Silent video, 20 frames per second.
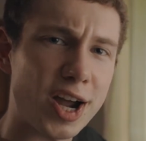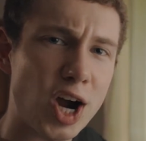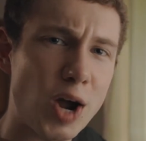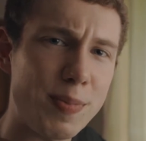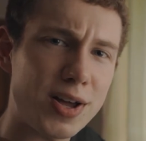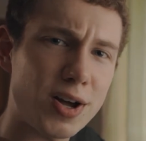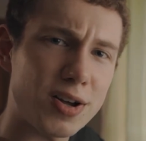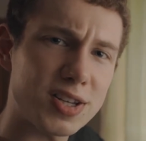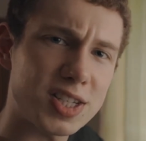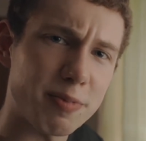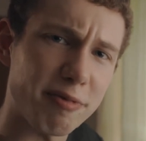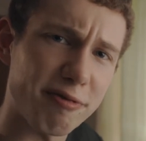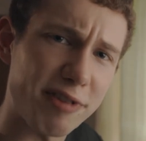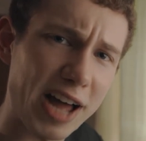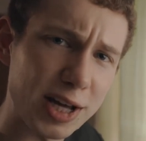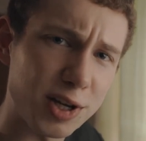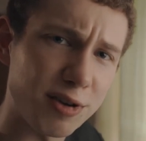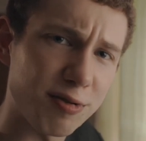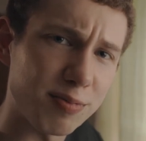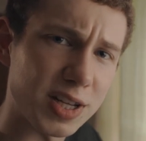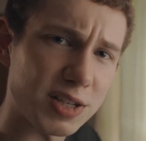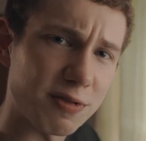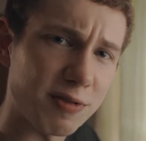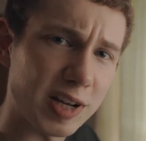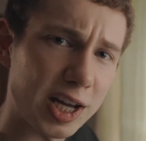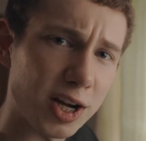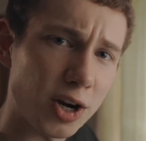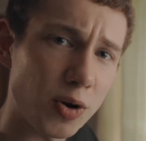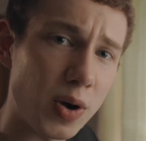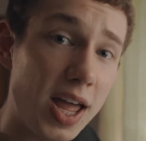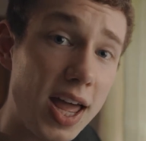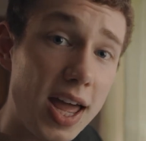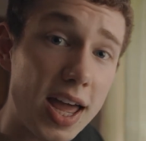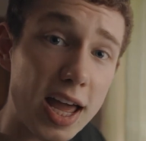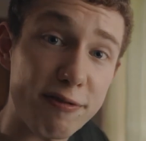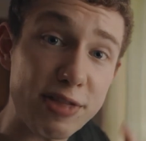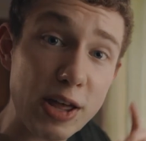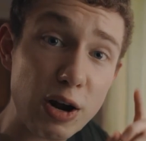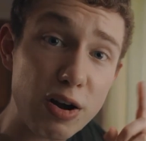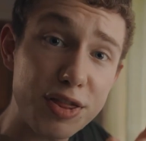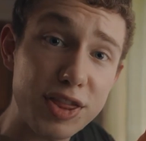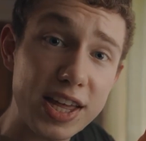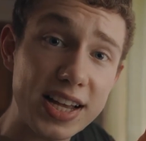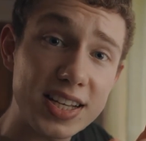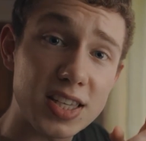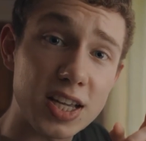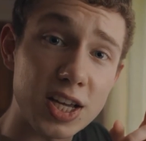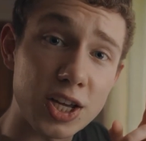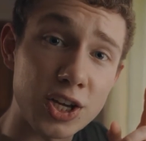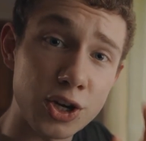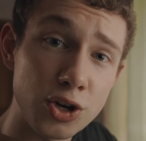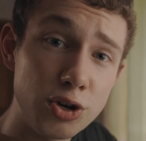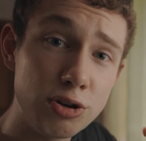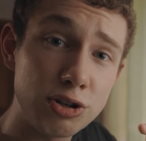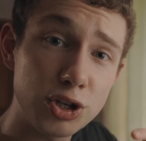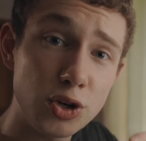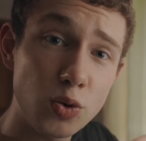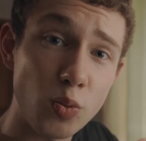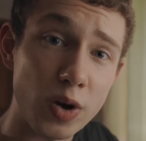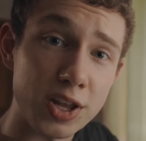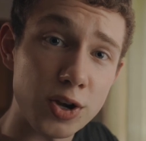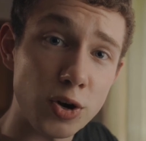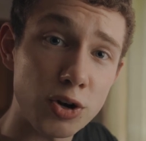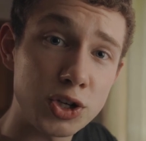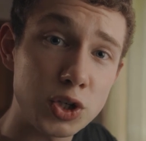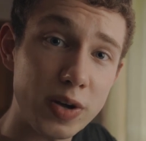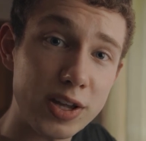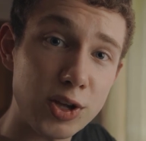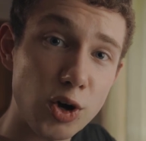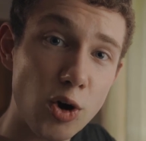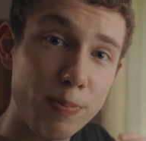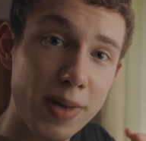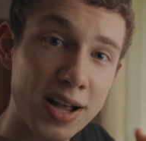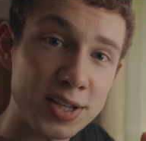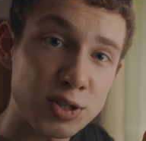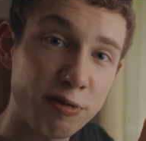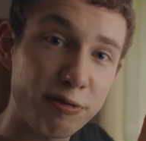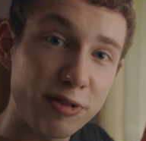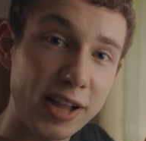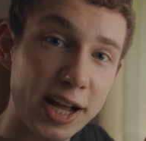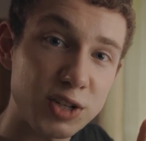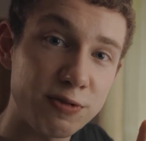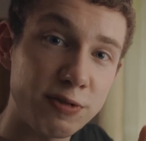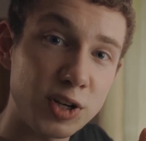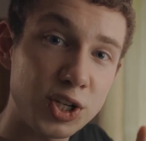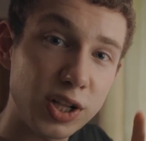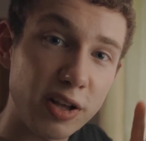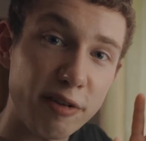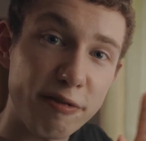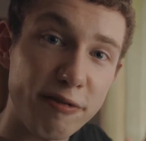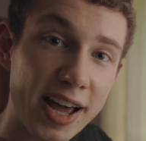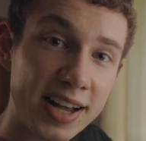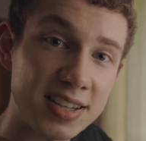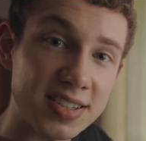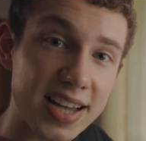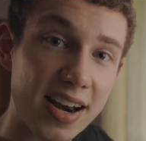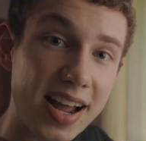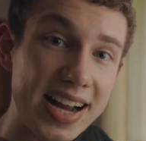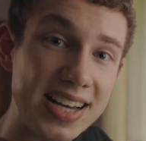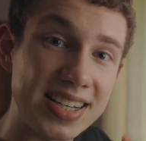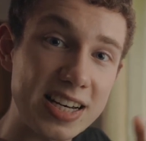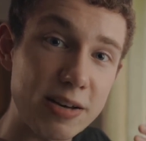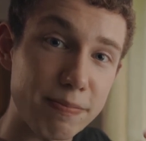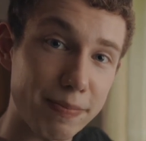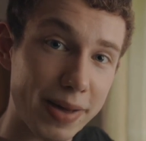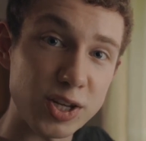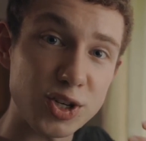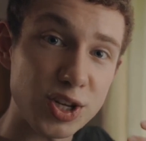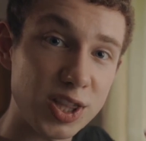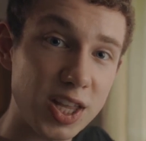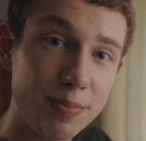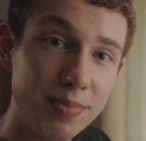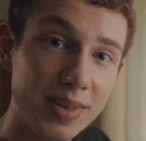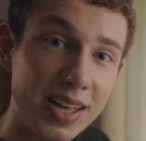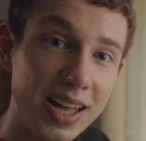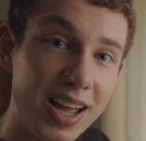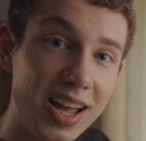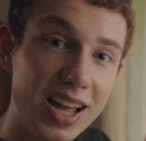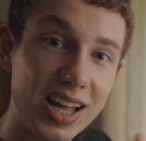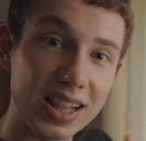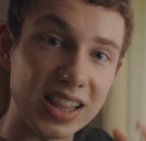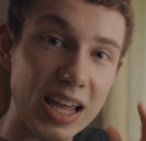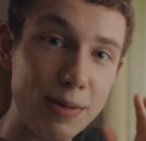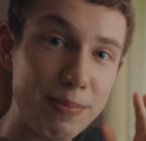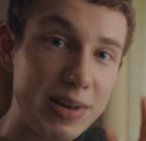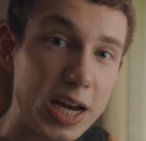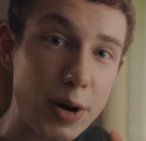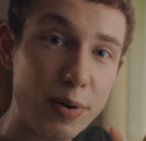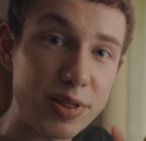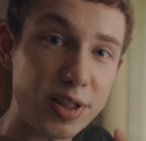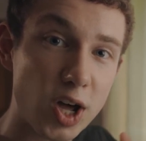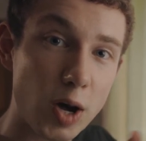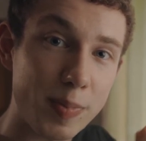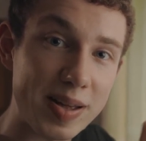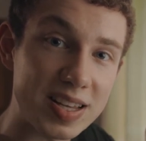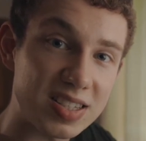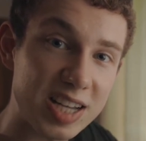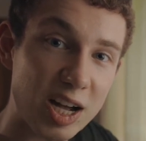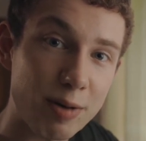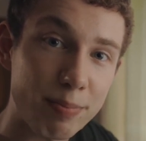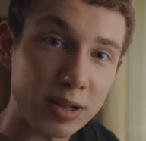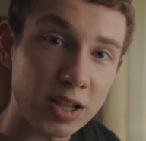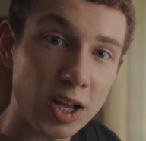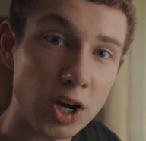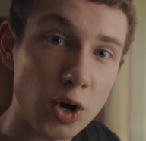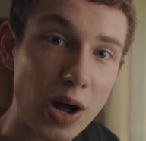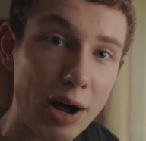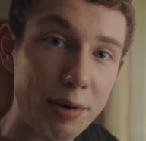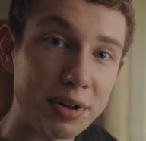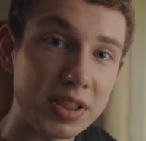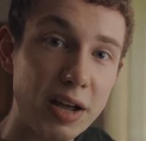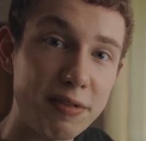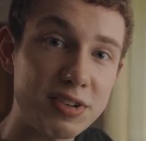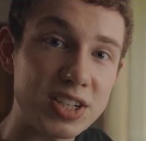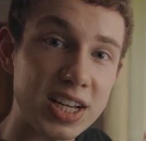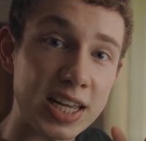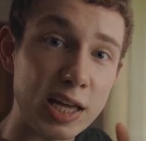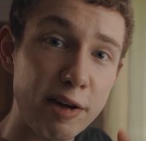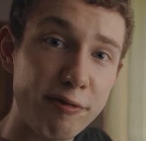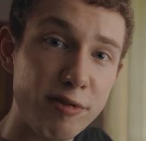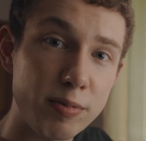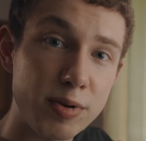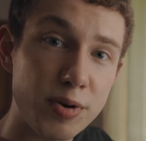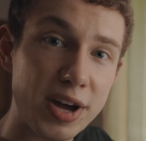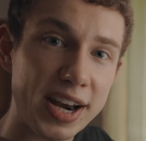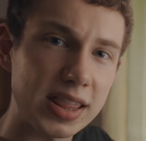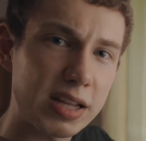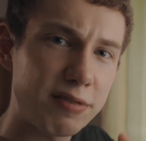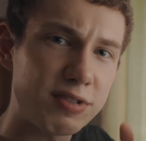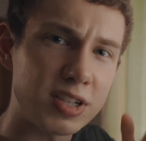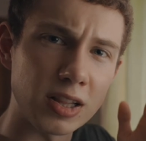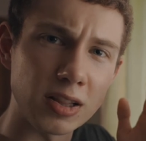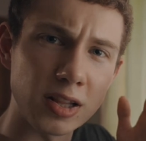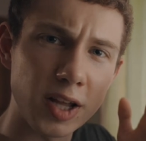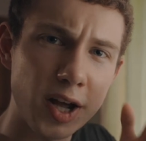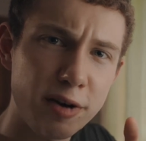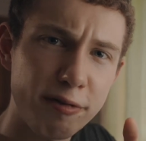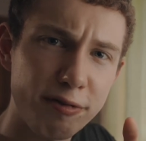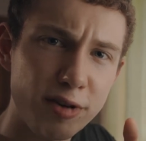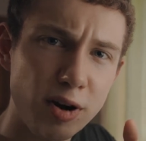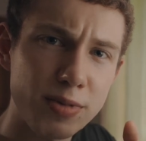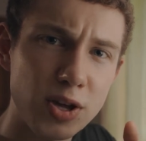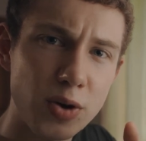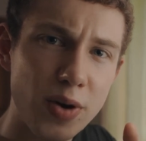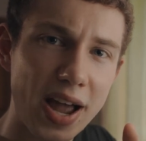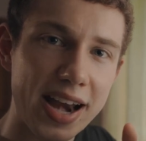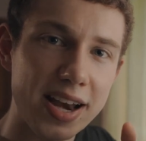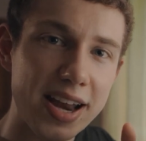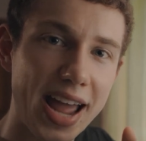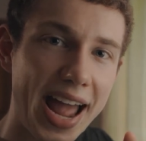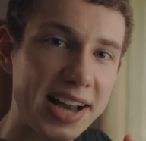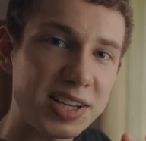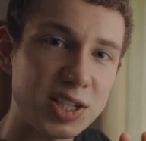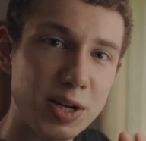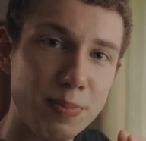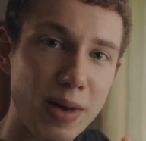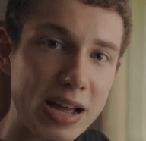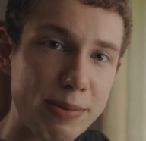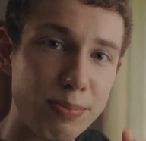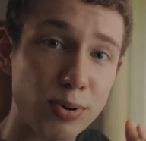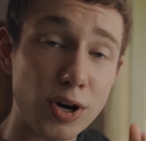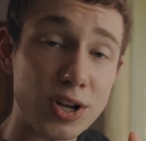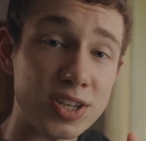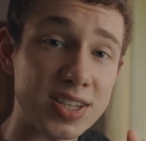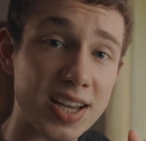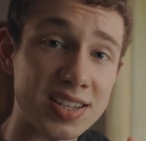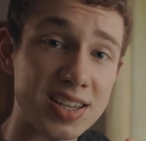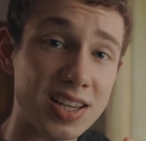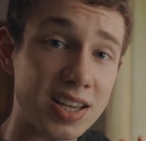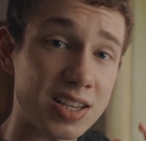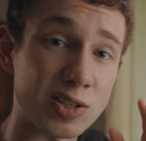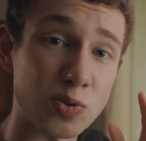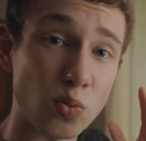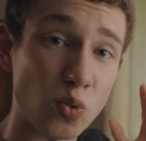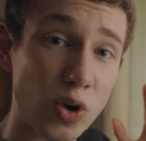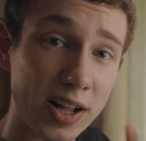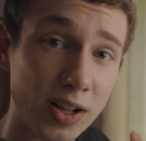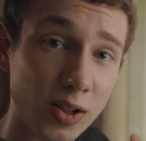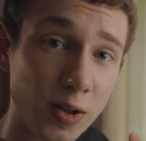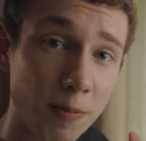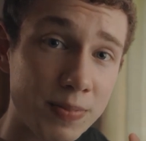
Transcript: I hope you got some value from this video. If there are things that you do when you're doing your muzzle flash visual effects and I didn't mention them, let me know in the comments down below. I would love to hear from you and I'd love to learn from you and add to my process as well.